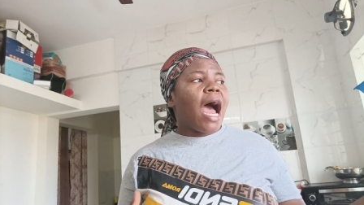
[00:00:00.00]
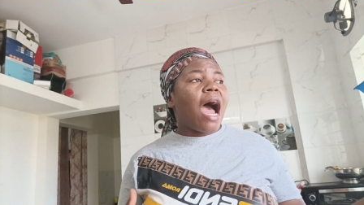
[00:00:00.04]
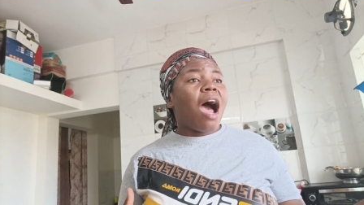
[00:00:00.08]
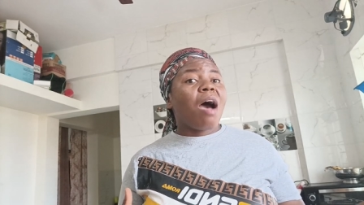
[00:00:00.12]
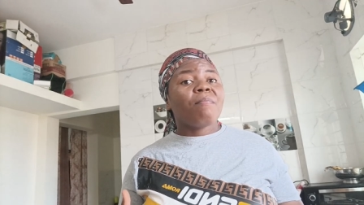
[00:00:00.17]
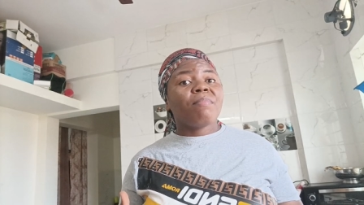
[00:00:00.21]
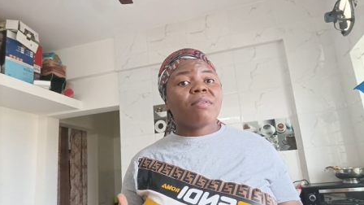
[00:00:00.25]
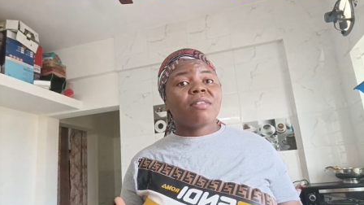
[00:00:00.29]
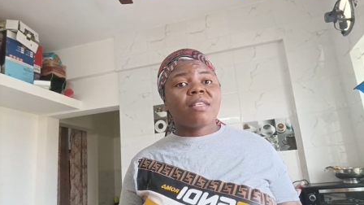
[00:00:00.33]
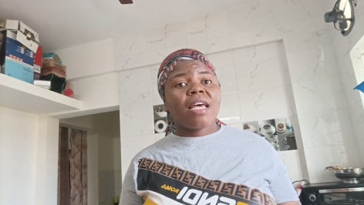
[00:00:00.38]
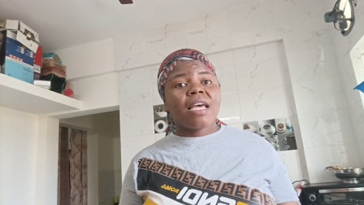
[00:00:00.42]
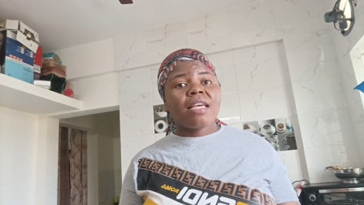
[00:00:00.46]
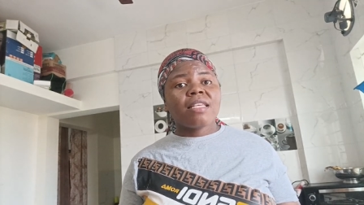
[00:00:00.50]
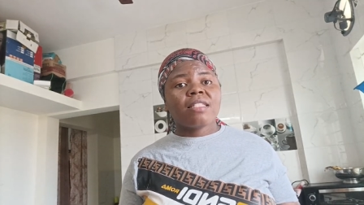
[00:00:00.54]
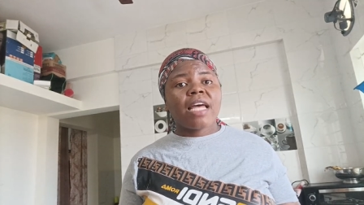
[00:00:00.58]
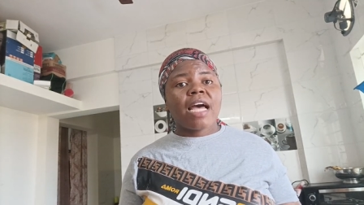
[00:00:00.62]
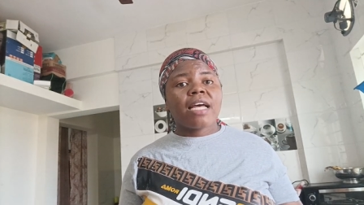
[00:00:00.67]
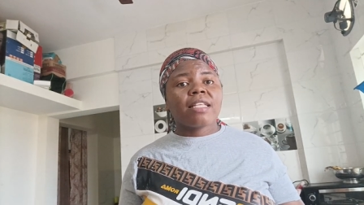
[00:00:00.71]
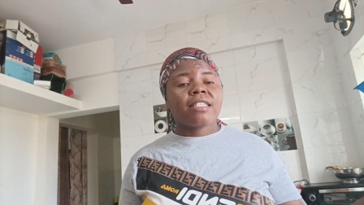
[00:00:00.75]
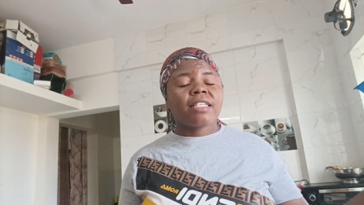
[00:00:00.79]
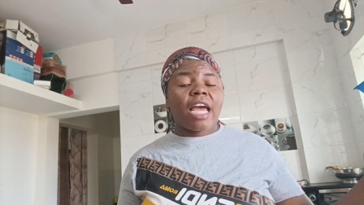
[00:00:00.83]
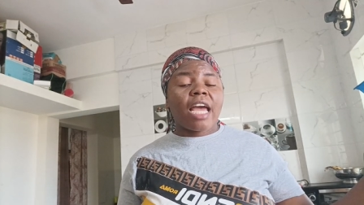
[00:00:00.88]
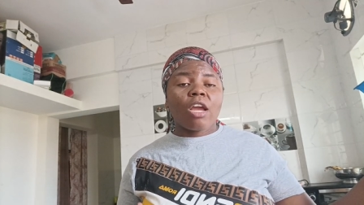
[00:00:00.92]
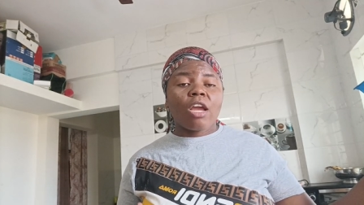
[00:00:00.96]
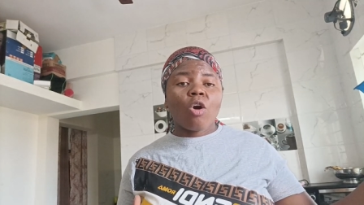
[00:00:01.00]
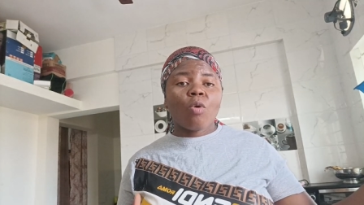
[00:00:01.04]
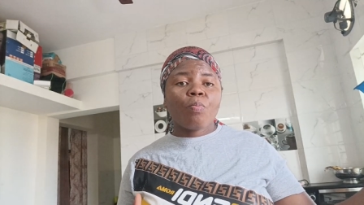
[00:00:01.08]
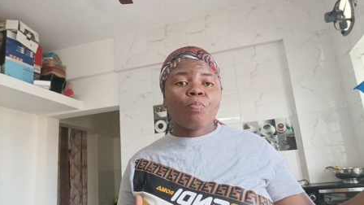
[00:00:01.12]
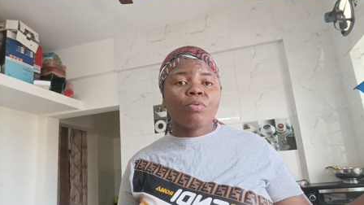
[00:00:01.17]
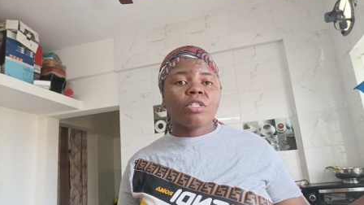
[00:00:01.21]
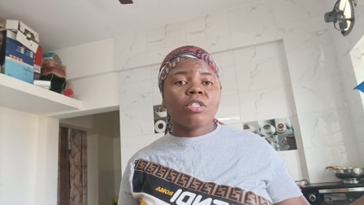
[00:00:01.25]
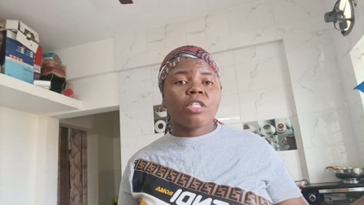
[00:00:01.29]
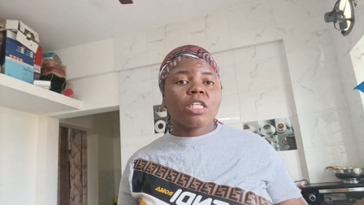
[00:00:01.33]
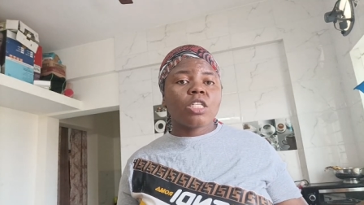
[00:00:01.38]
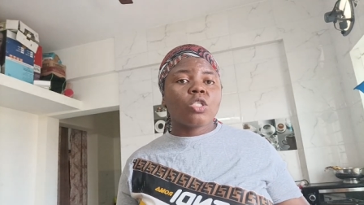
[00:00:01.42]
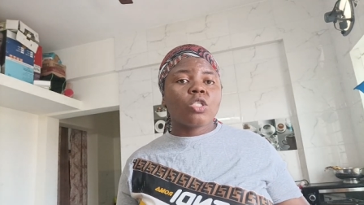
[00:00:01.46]
and besides that i
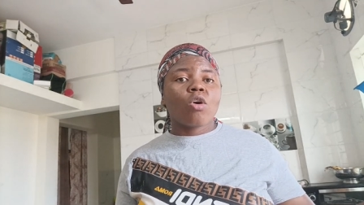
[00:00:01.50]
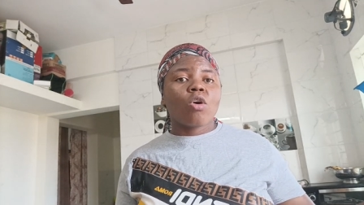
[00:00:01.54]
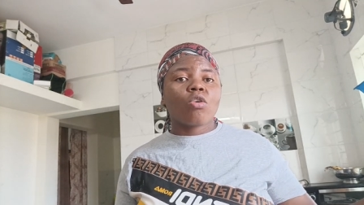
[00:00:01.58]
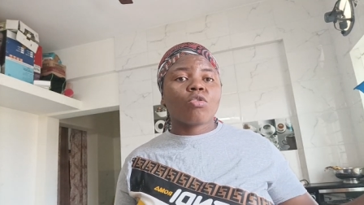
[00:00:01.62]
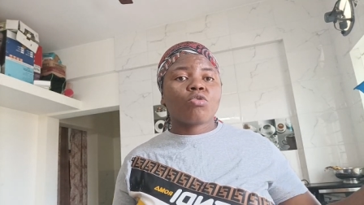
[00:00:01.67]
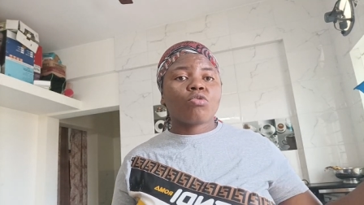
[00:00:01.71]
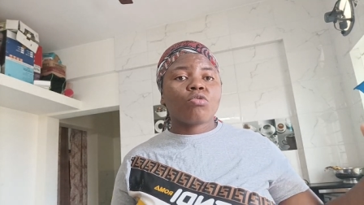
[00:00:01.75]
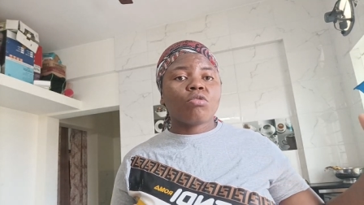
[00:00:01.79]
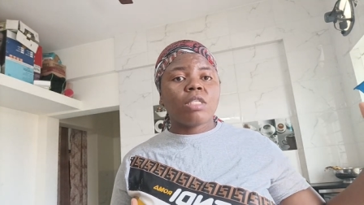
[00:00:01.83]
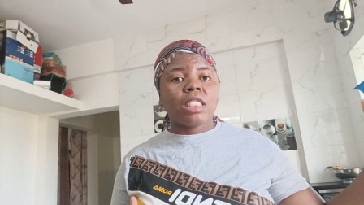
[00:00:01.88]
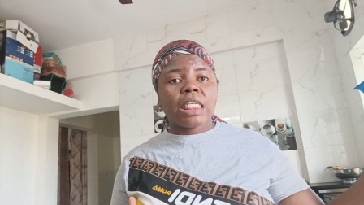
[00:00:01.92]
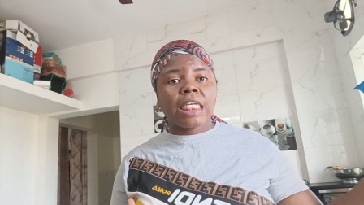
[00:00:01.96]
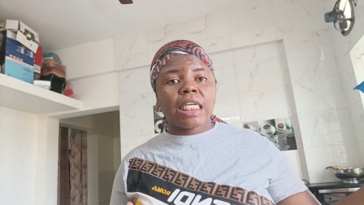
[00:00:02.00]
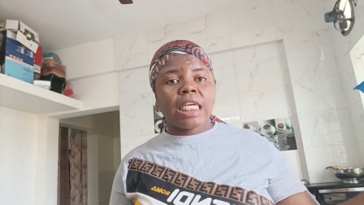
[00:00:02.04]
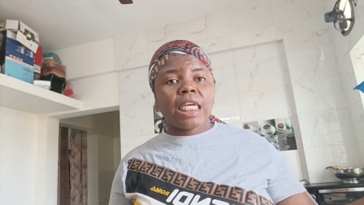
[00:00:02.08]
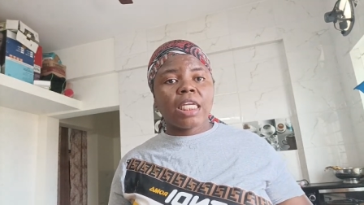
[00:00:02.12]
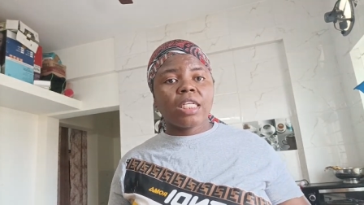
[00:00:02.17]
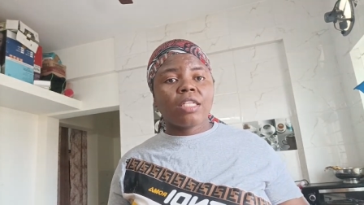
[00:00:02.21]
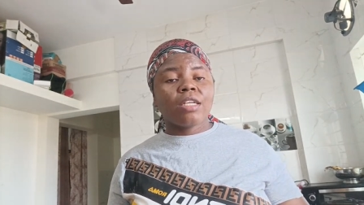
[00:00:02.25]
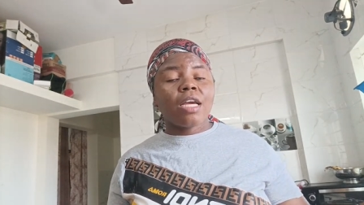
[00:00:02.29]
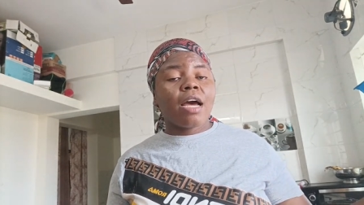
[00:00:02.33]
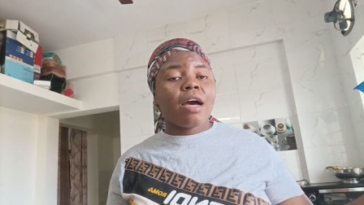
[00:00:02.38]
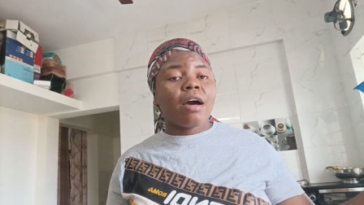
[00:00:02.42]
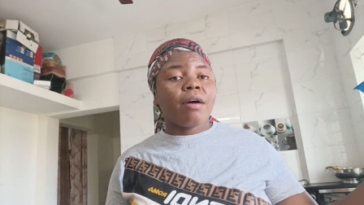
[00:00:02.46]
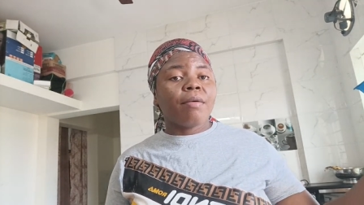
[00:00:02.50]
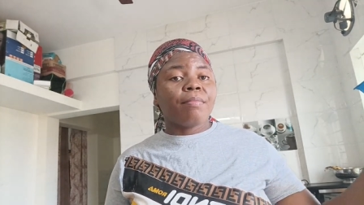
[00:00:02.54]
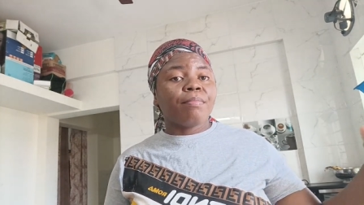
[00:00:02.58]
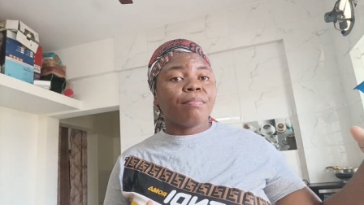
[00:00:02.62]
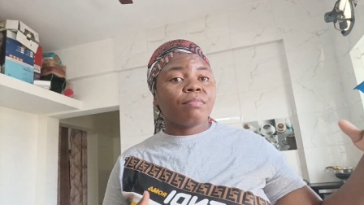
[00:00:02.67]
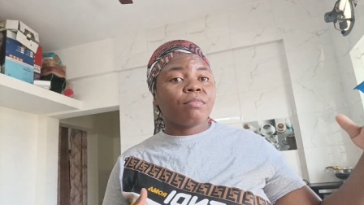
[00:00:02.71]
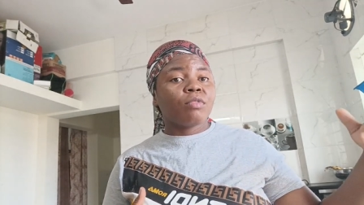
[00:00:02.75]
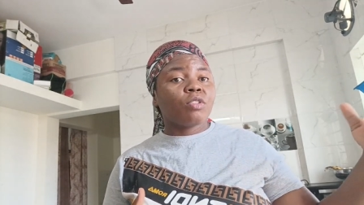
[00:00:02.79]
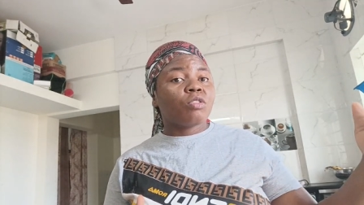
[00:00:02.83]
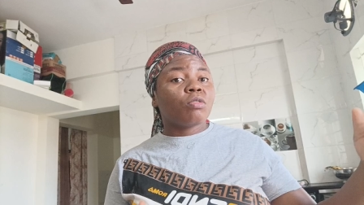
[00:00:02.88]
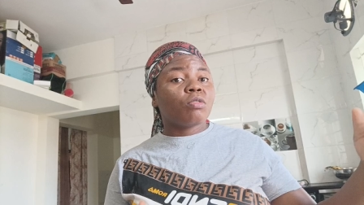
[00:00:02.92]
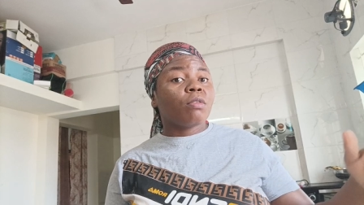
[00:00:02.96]
opened the door to the key um